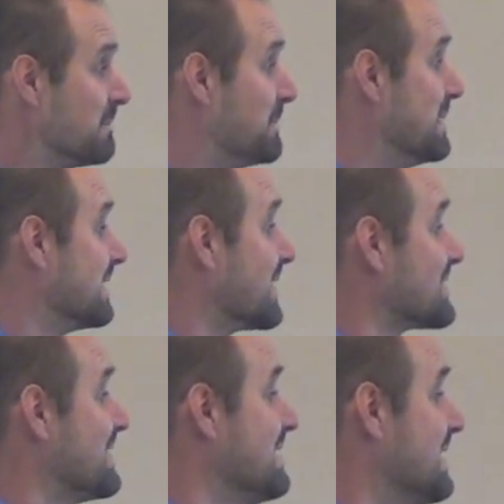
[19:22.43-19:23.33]
but
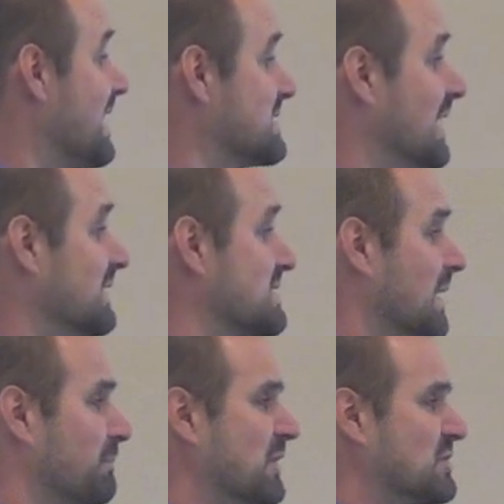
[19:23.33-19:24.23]
because he has done
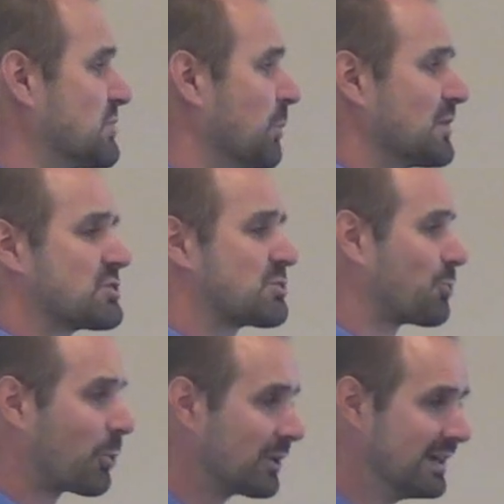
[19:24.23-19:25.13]
something so
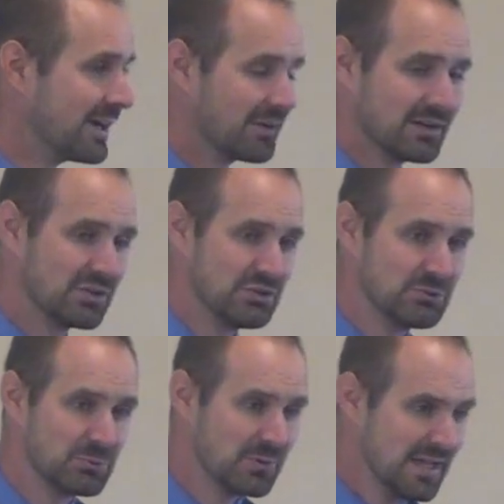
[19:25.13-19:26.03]
extraordinary to
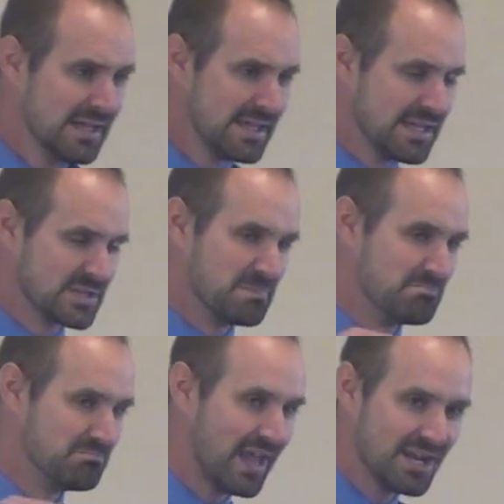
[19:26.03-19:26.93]
you. He has
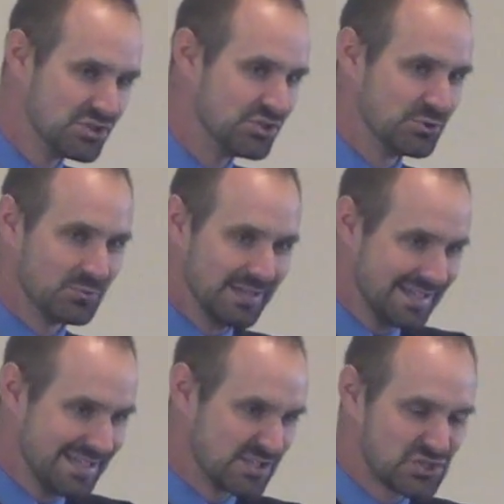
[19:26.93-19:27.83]
made you
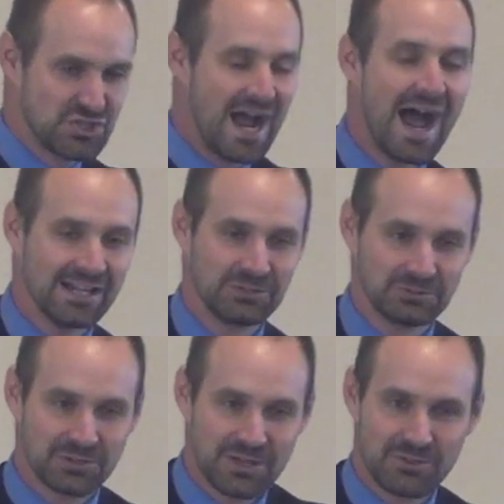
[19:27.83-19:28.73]
his
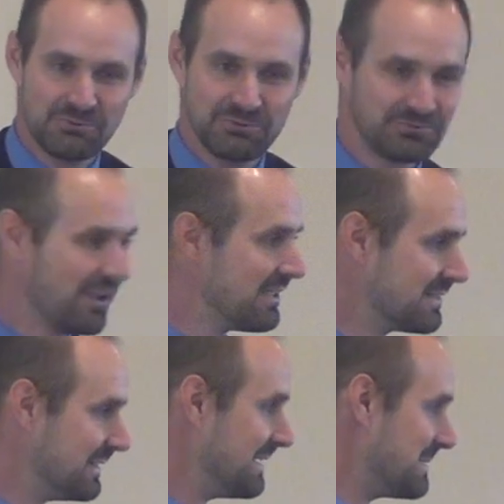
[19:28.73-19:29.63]
child through faith
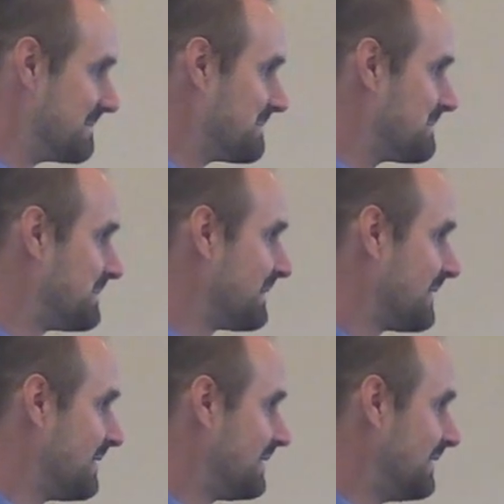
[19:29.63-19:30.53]
in him.
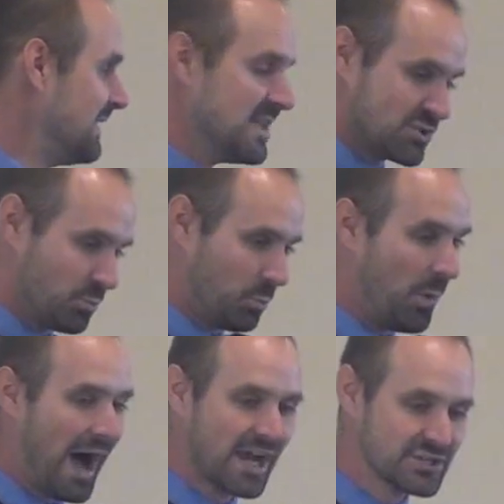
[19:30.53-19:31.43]
He has
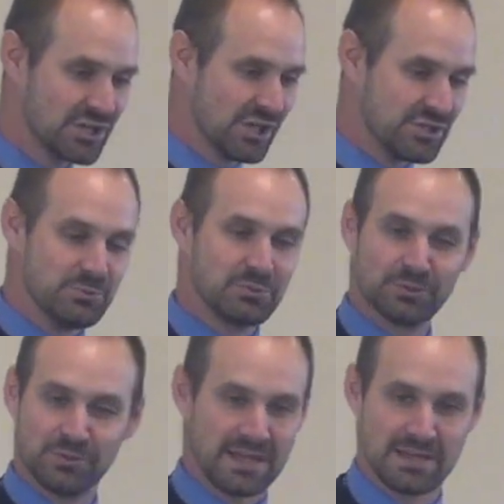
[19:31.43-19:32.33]
washed you
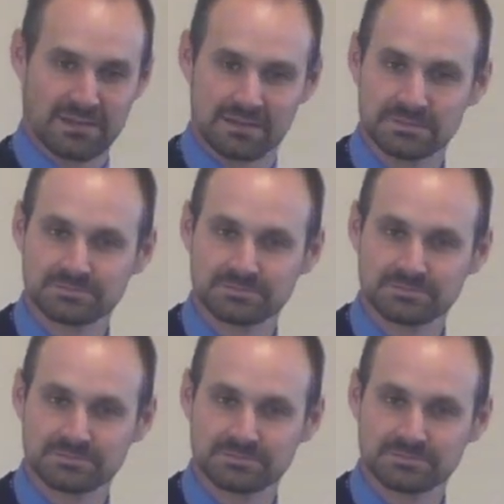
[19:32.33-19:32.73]
clean.